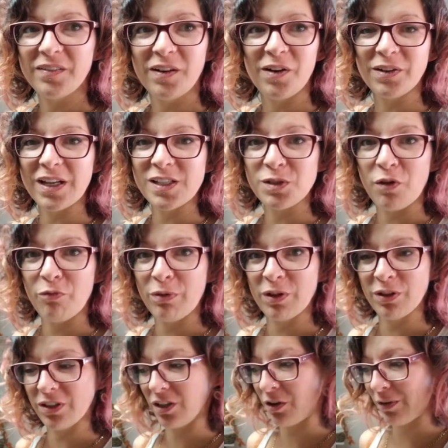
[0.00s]
Okay, so I've been
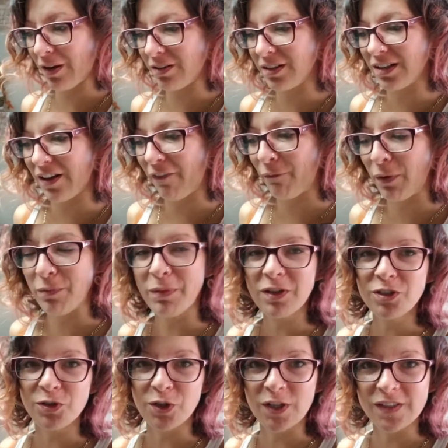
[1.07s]
looking around and I've made my
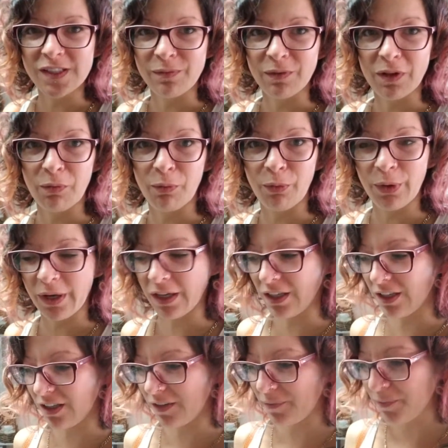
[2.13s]
choice. I'm gonna
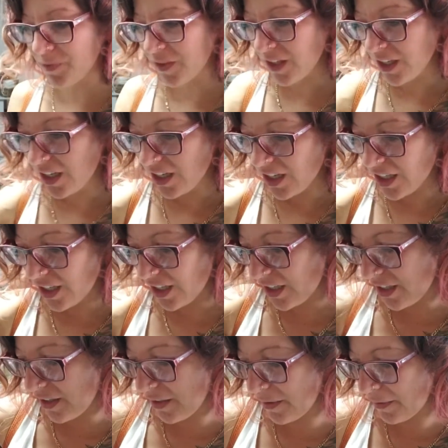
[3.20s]
bring
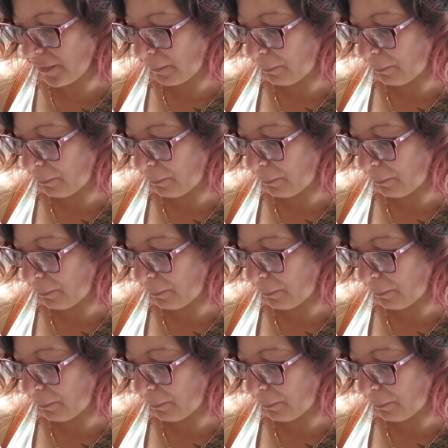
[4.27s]
a